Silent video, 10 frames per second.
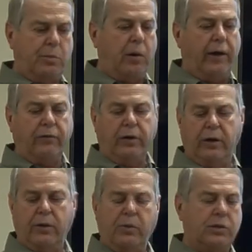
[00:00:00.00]
profit,
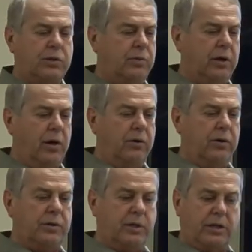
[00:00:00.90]
it was
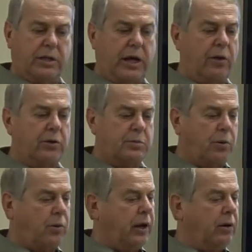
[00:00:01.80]
$306
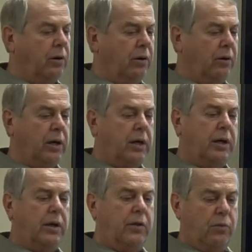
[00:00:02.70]
per acre.
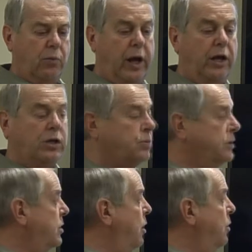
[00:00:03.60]
The range
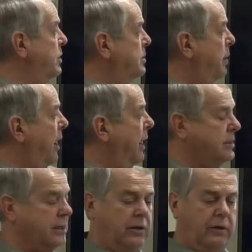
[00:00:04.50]
was always
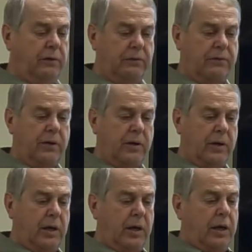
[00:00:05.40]
positive.
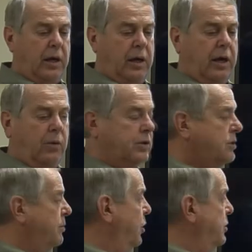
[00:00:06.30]
It was
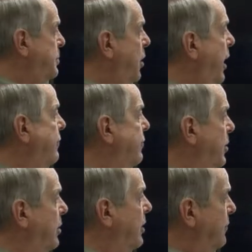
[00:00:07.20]
the most
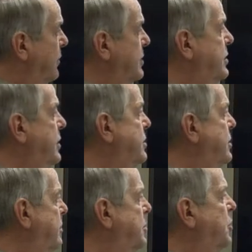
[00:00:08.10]
profitable of this
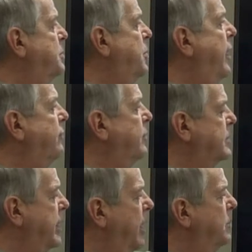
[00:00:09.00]
system. The most profitable
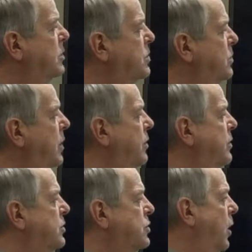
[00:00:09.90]
time was
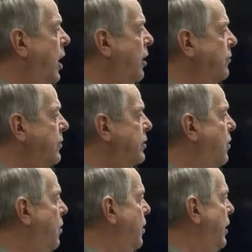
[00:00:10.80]
212 with
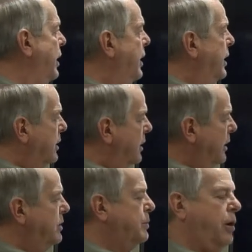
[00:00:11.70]
corn. The
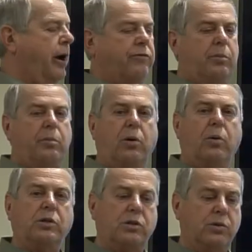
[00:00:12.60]
least profitable
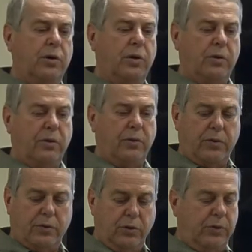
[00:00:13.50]
was
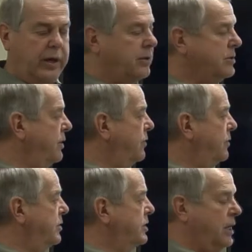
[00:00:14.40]

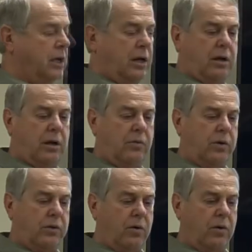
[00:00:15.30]
2013
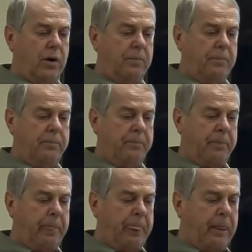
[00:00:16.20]
with corn.
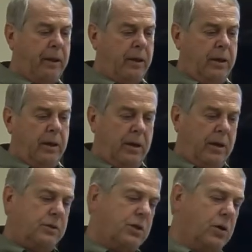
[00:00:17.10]

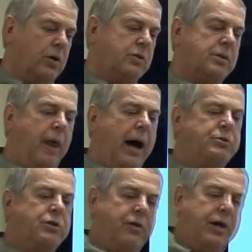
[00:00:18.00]
So some
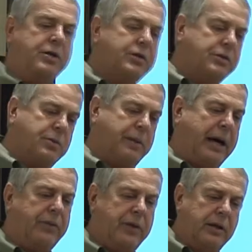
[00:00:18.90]
observations
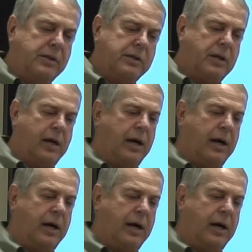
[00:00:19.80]
about this.